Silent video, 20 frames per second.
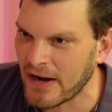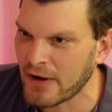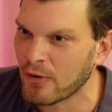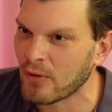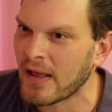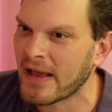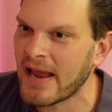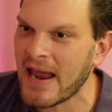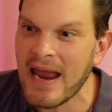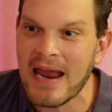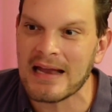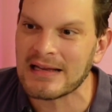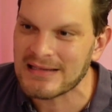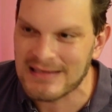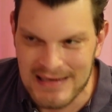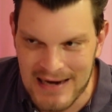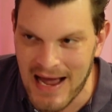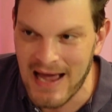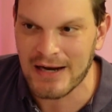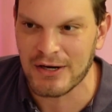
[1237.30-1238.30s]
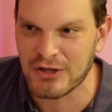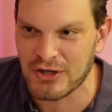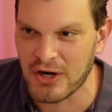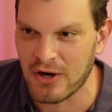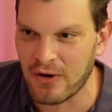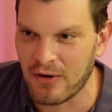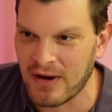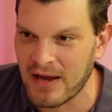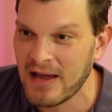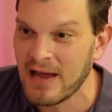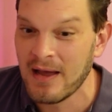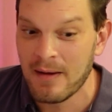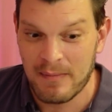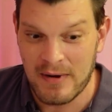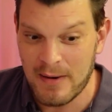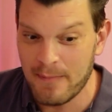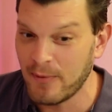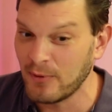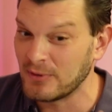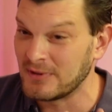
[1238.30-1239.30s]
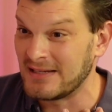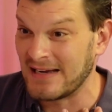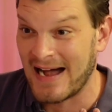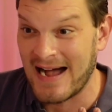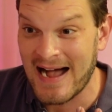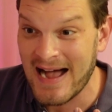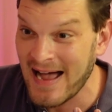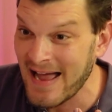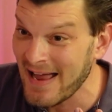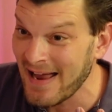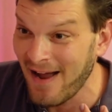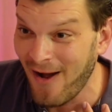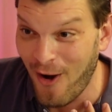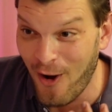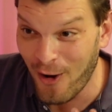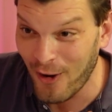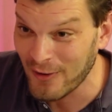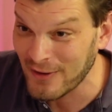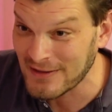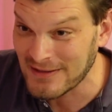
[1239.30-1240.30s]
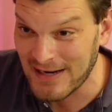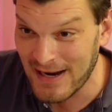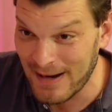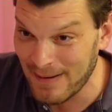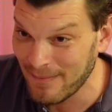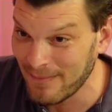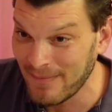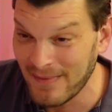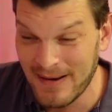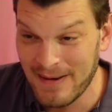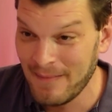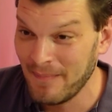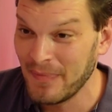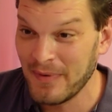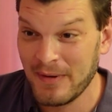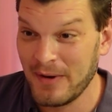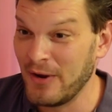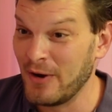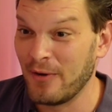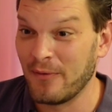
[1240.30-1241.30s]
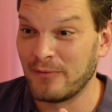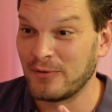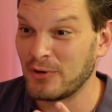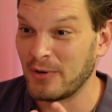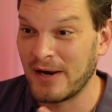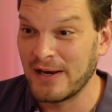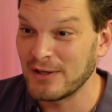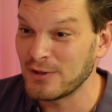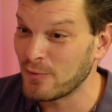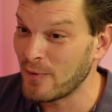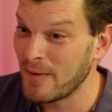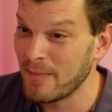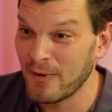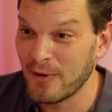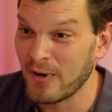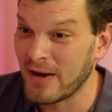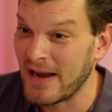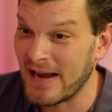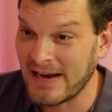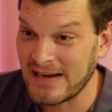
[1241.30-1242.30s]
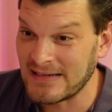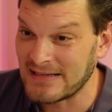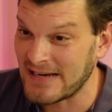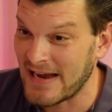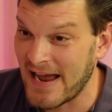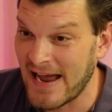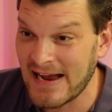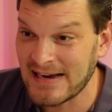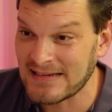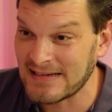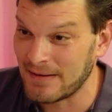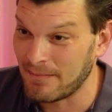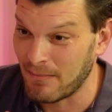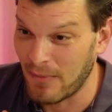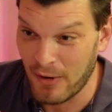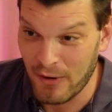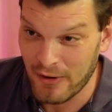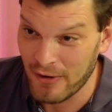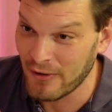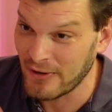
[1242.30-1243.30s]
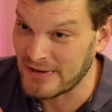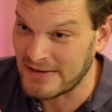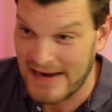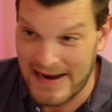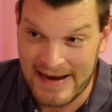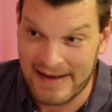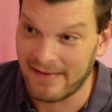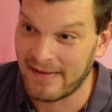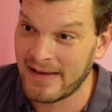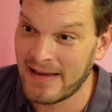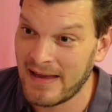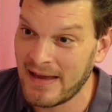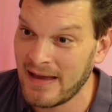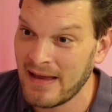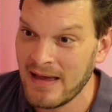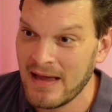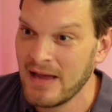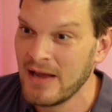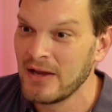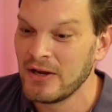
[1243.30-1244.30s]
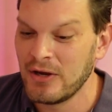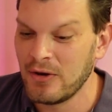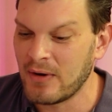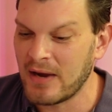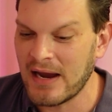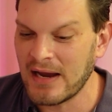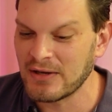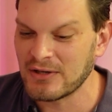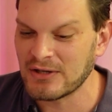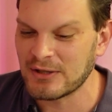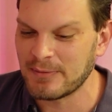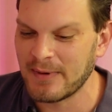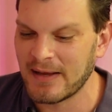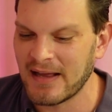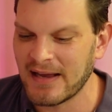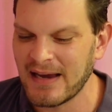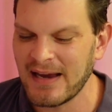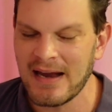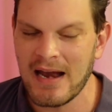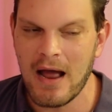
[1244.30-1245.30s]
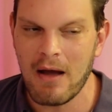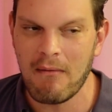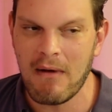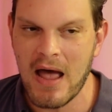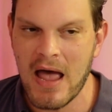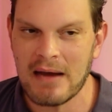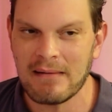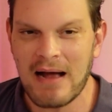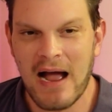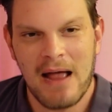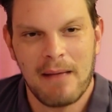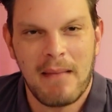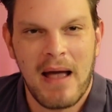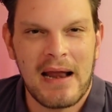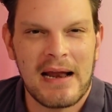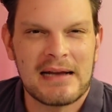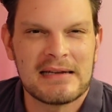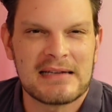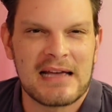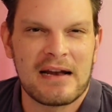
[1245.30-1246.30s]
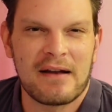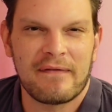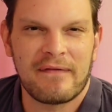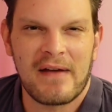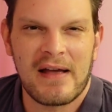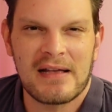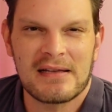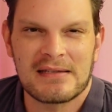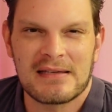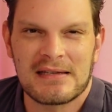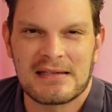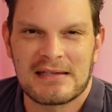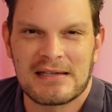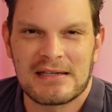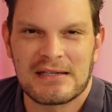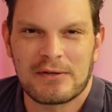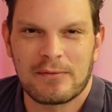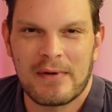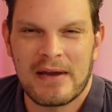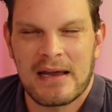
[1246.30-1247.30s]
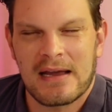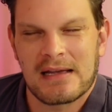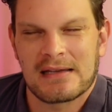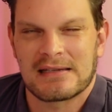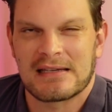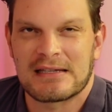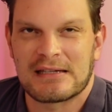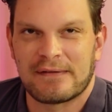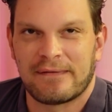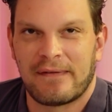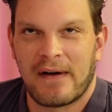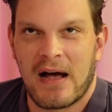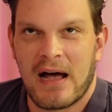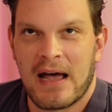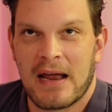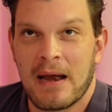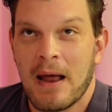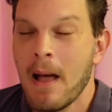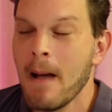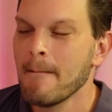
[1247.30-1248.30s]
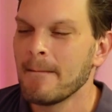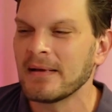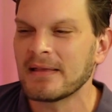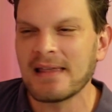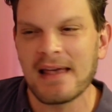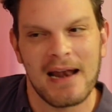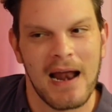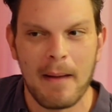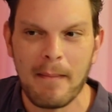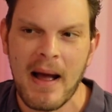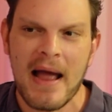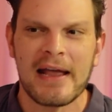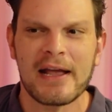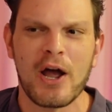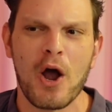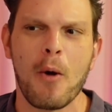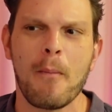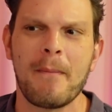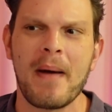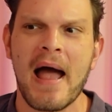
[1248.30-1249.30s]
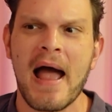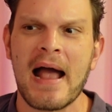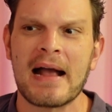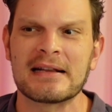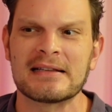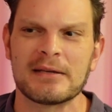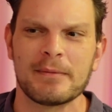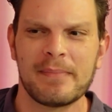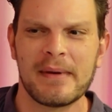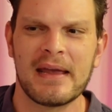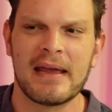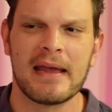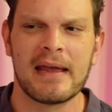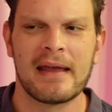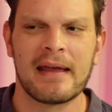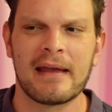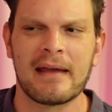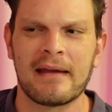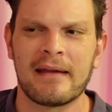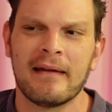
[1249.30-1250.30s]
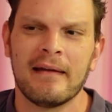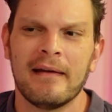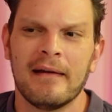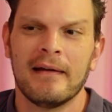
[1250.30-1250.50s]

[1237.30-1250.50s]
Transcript: And you're like, hey, it's not a joke. People die all the time. Trans women are getting attacked and murdered daily. You can't just be like, you know what? I might identify as this week because it's fun, but then I might go back to being